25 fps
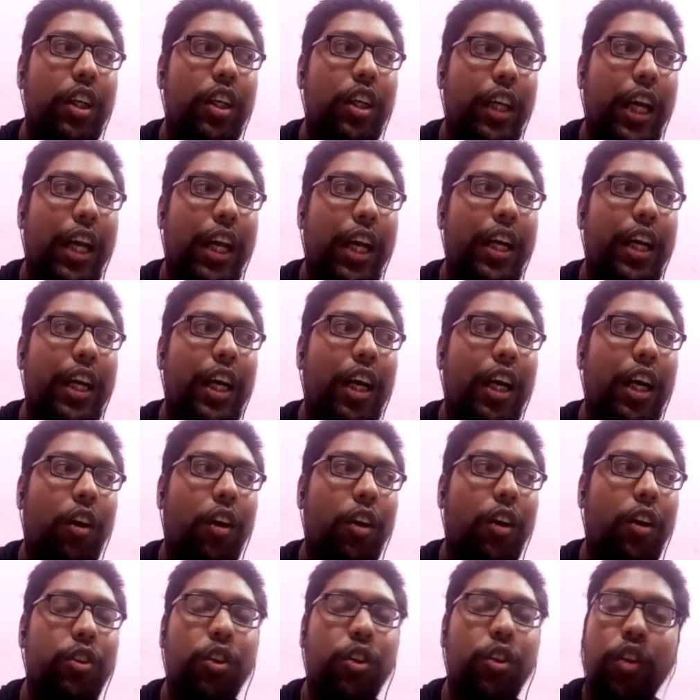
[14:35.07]
Canada
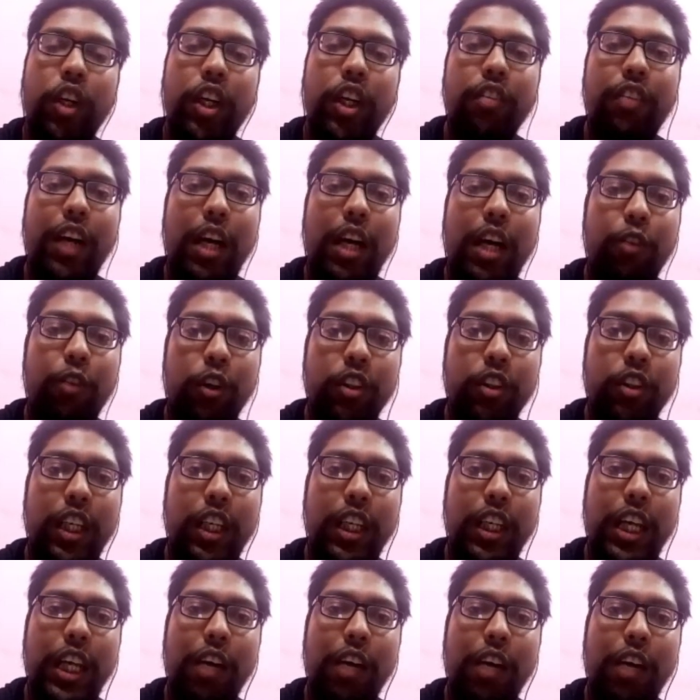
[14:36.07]
also 25,
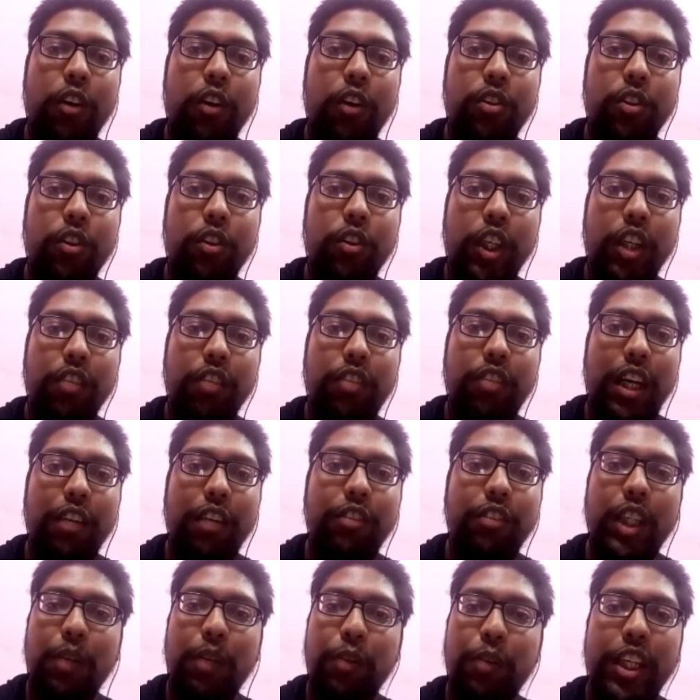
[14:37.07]
Australia have also
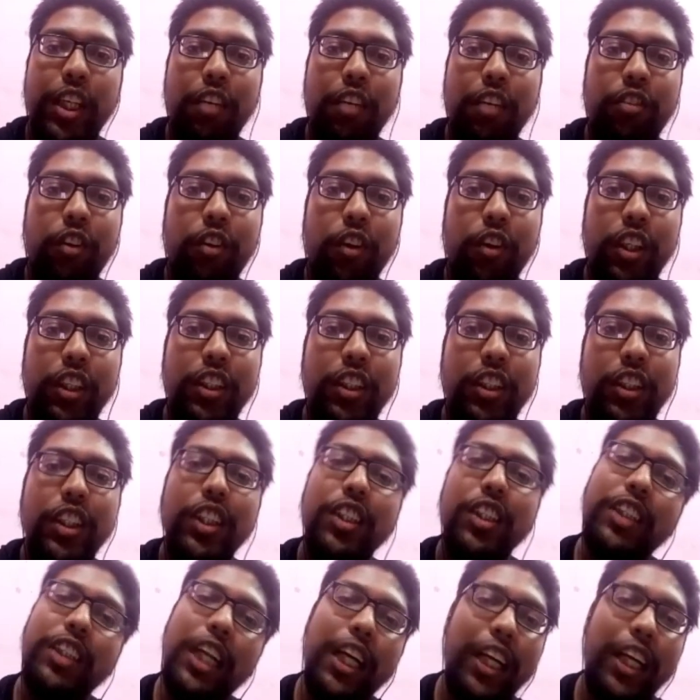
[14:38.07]
25, Germany have 40.
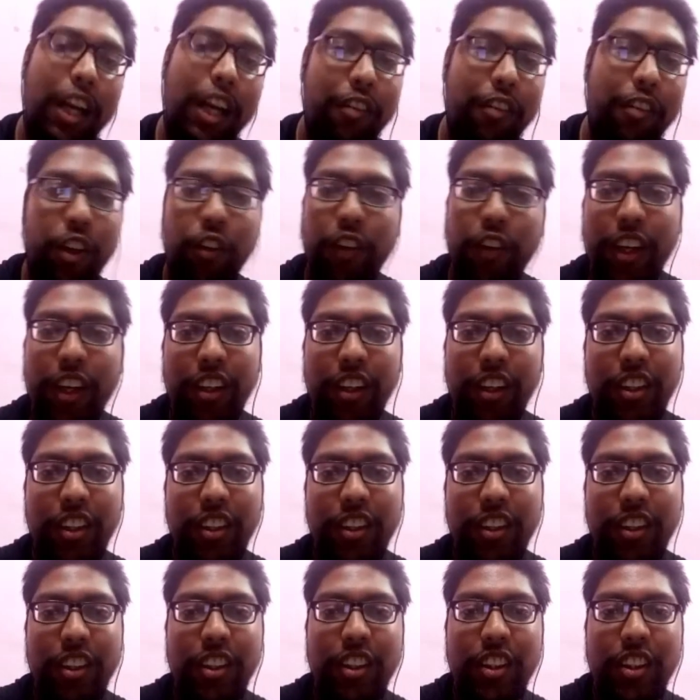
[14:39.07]
Sent everywhere,
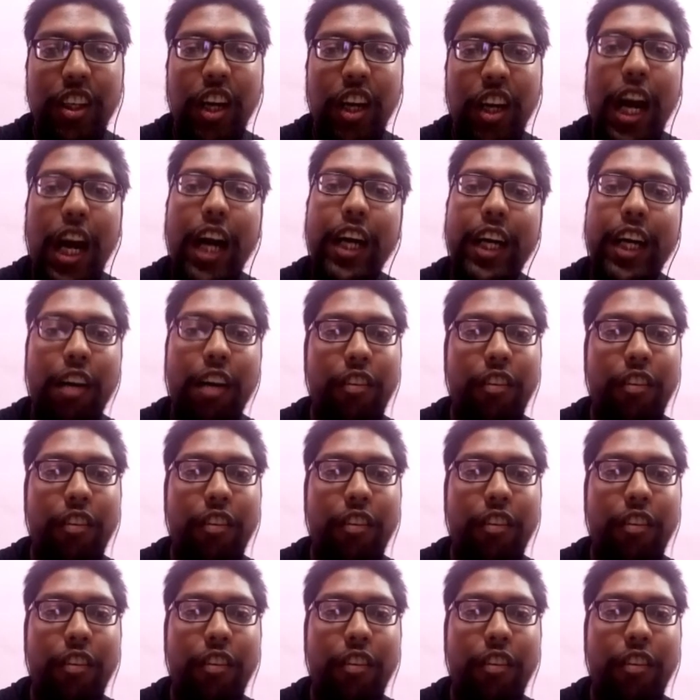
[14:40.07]
and